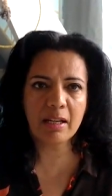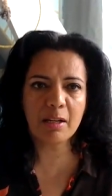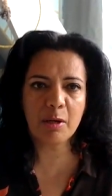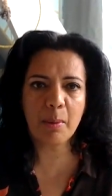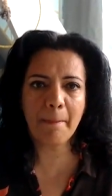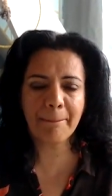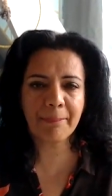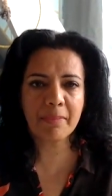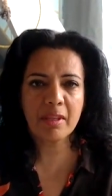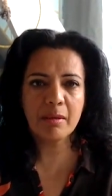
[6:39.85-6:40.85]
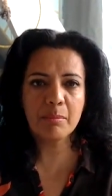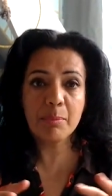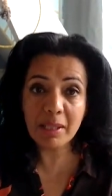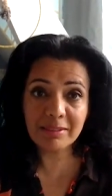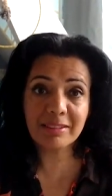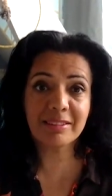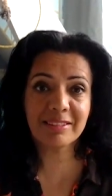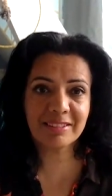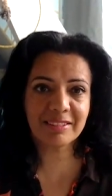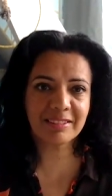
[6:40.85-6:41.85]
Um, but
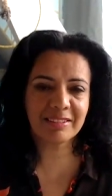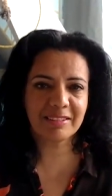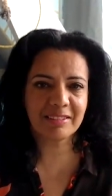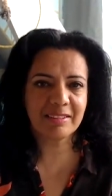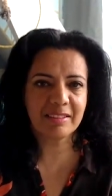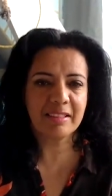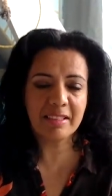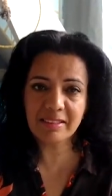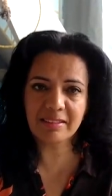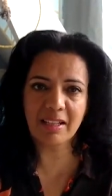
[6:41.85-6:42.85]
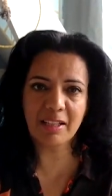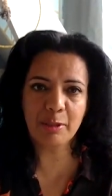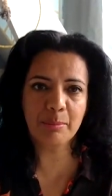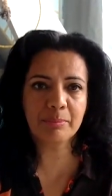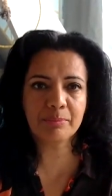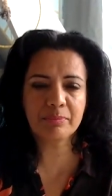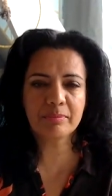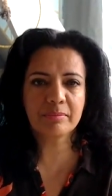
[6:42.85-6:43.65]
this time